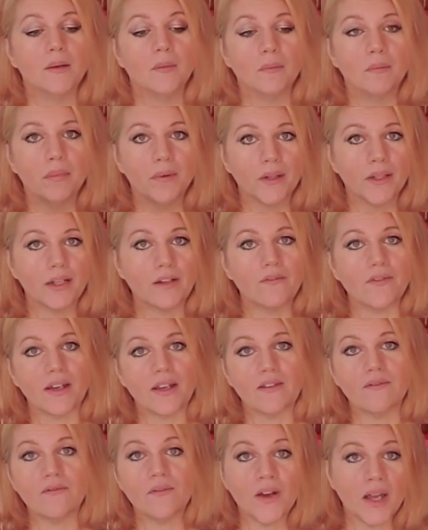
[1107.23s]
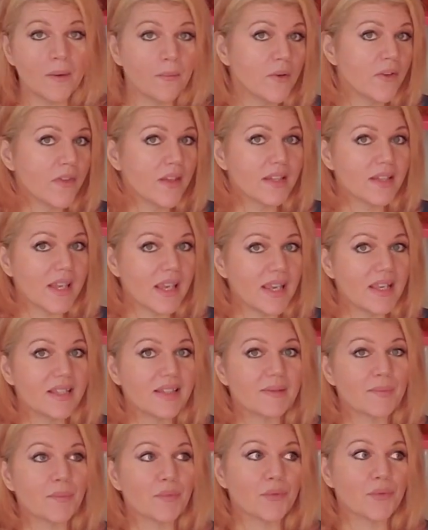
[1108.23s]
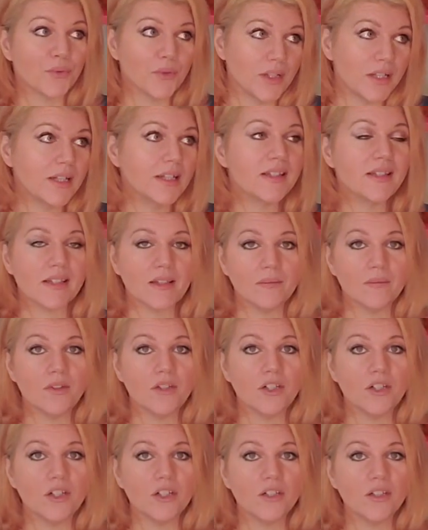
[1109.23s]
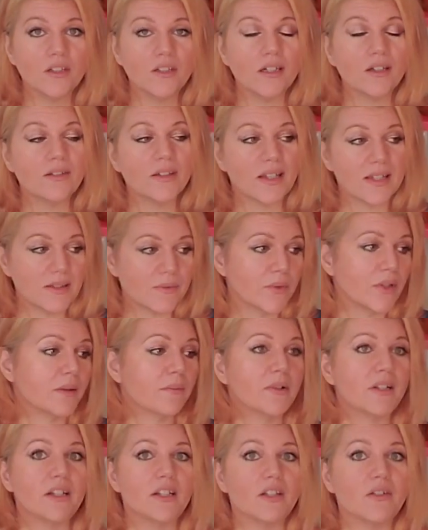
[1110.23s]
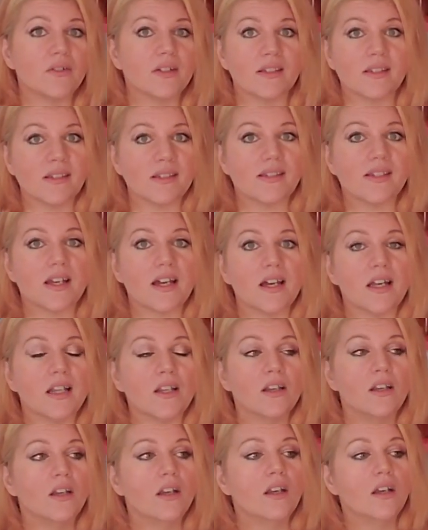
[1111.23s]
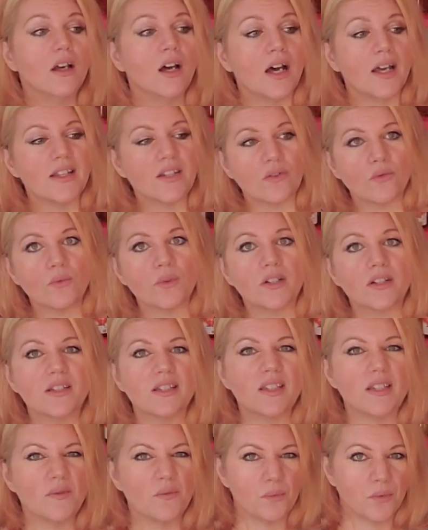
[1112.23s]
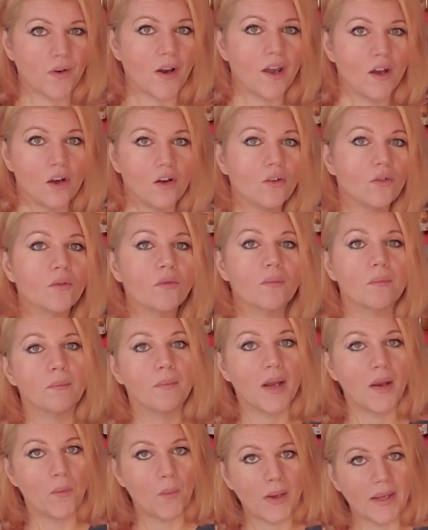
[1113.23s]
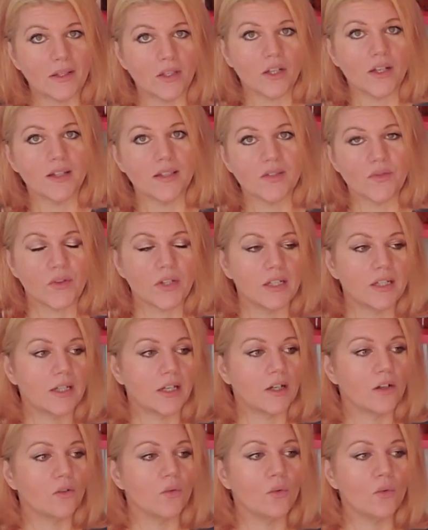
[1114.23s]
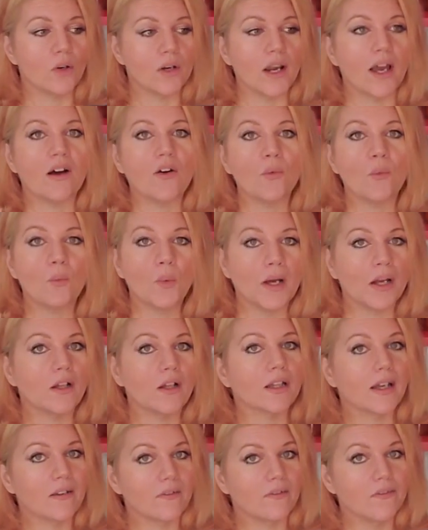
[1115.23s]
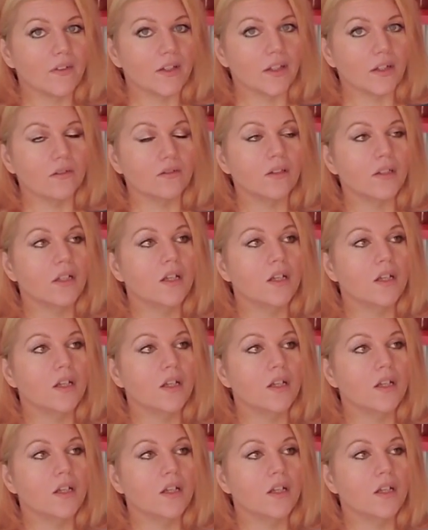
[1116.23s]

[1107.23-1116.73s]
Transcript: But if I can find one that tastes pretty similar, that's what I'm going to do instead. I don't want to derail my weight loss right now or how well I feel.